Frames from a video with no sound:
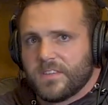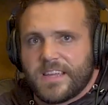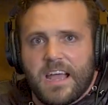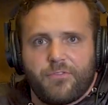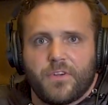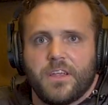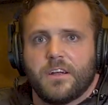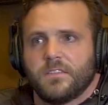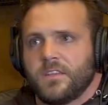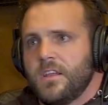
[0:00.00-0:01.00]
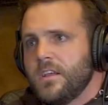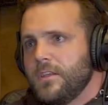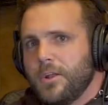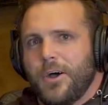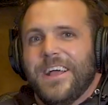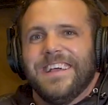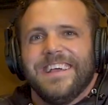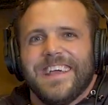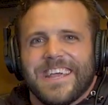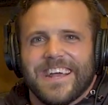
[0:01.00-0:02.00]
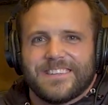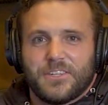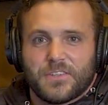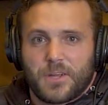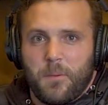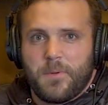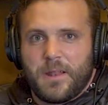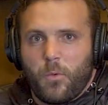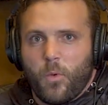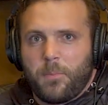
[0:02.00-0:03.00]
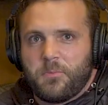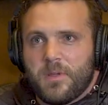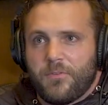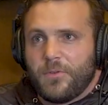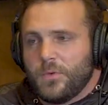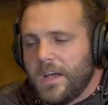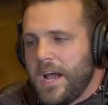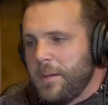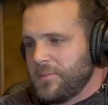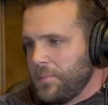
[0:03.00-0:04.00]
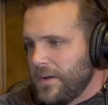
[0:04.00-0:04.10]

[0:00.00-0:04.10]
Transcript: this guy for years. You know, he hasn't just come in and whooped me a few times,